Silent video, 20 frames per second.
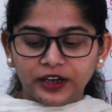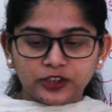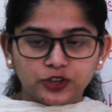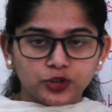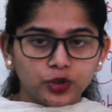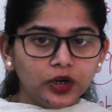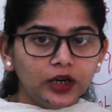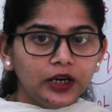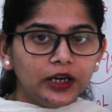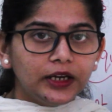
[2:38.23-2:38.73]

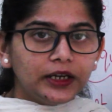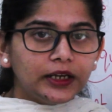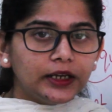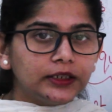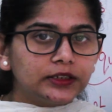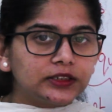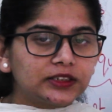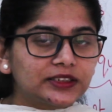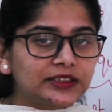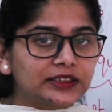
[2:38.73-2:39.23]
So
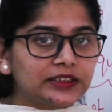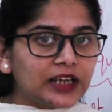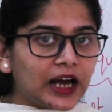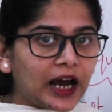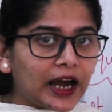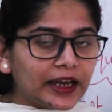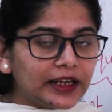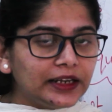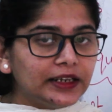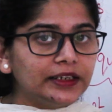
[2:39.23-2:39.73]
it's
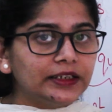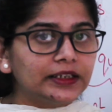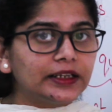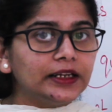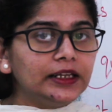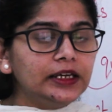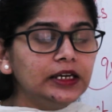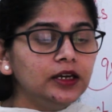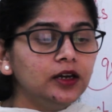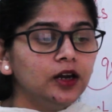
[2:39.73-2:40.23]

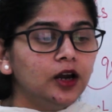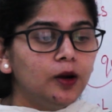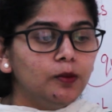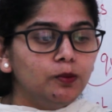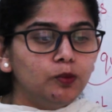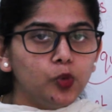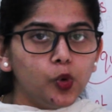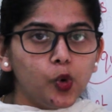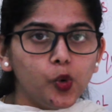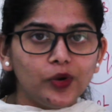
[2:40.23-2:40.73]
silently
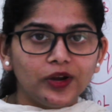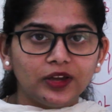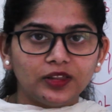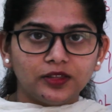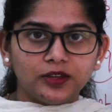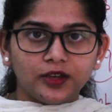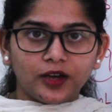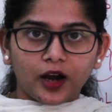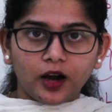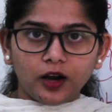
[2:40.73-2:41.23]
moving
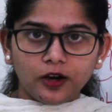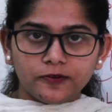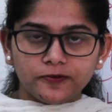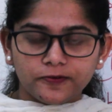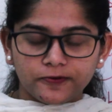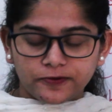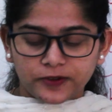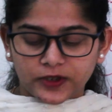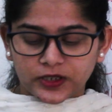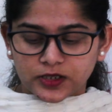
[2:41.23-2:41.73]
their
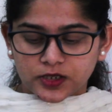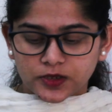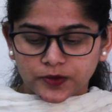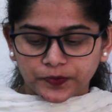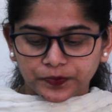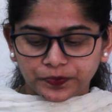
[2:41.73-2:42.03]
feet.